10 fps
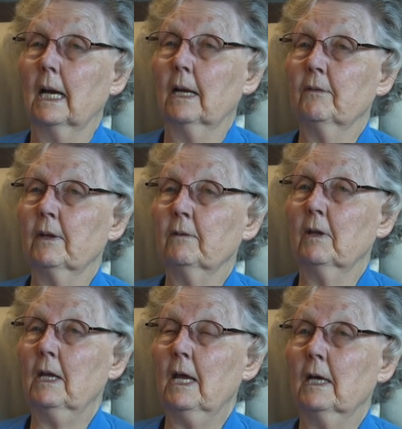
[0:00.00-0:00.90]
And then
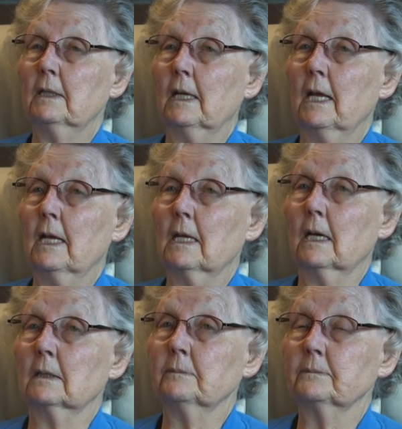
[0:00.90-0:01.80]
they had a
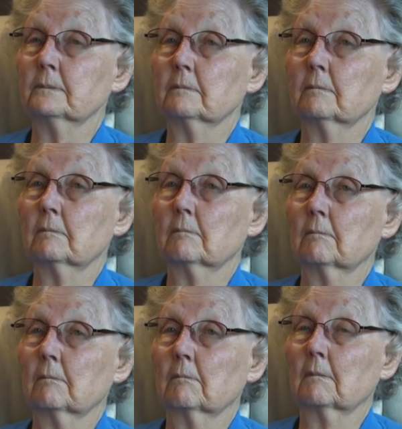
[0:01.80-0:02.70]

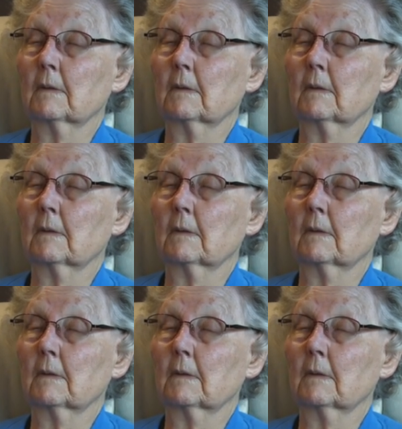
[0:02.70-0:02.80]
uh,